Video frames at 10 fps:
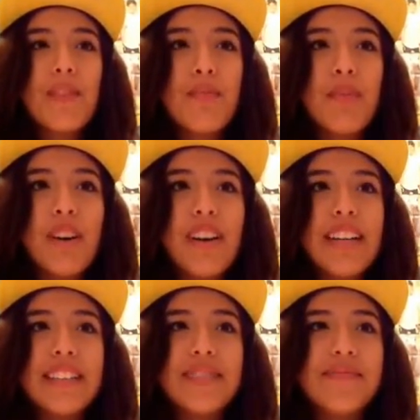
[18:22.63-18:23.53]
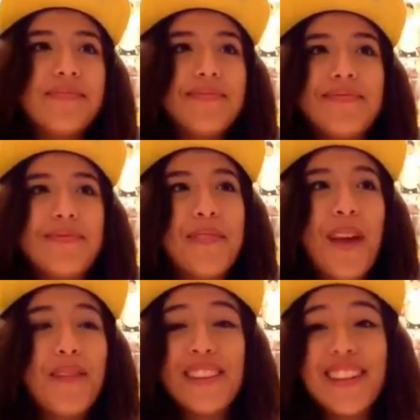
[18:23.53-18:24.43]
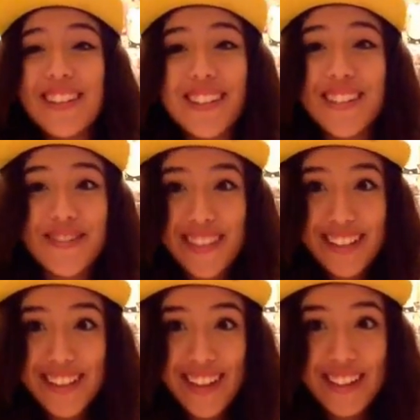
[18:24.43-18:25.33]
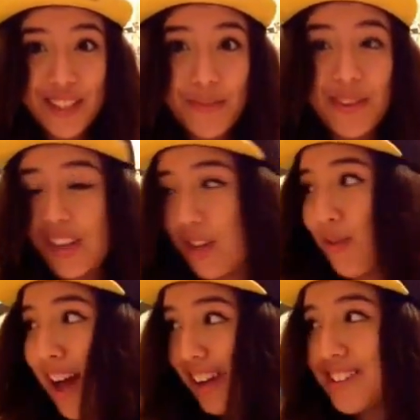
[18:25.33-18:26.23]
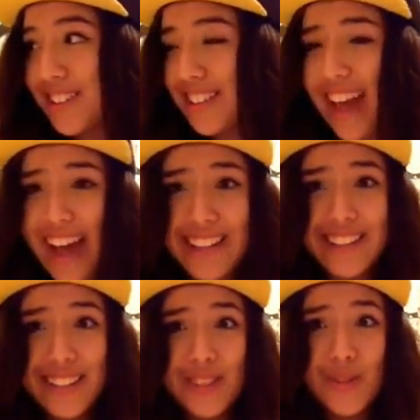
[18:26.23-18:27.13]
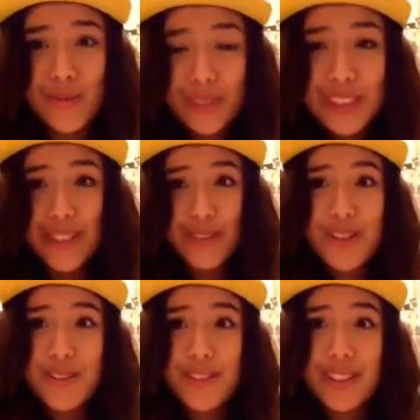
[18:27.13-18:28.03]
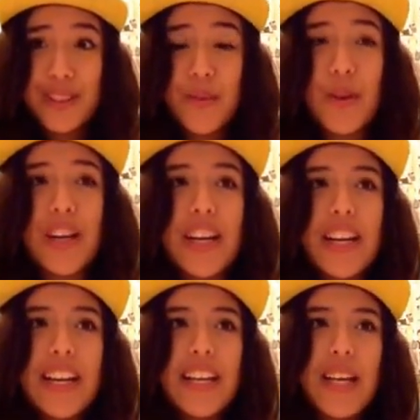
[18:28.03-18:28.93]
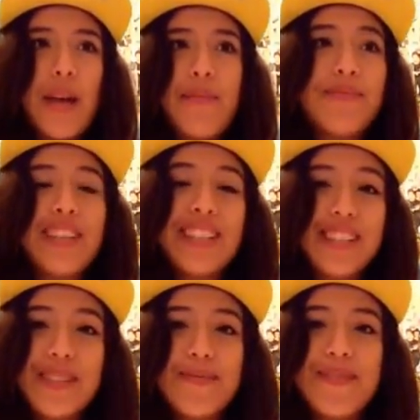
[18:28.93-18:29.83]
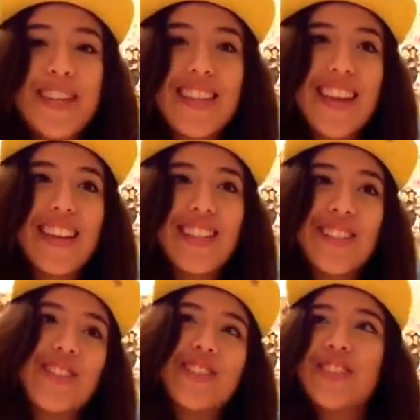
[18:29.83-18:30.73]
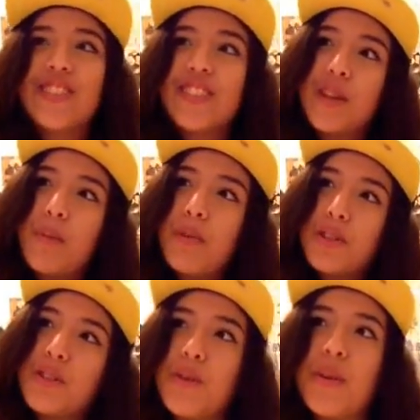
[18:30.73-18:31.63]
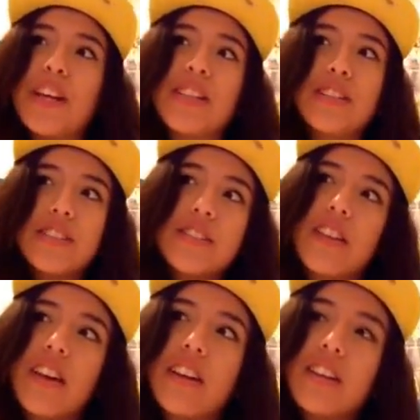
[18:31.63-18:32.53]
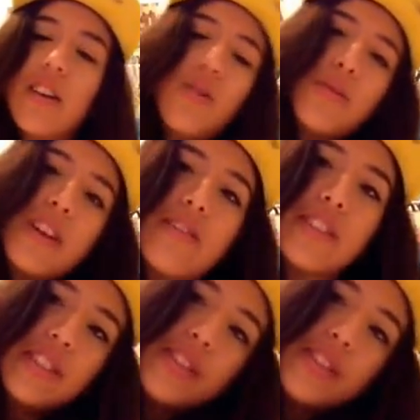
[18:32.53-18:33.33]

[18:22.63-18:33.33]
but, that doesn't mean that someone that you actually had really strong feelings for, it doesn't mean that, you're just gonna push it away and just, oh, whatever,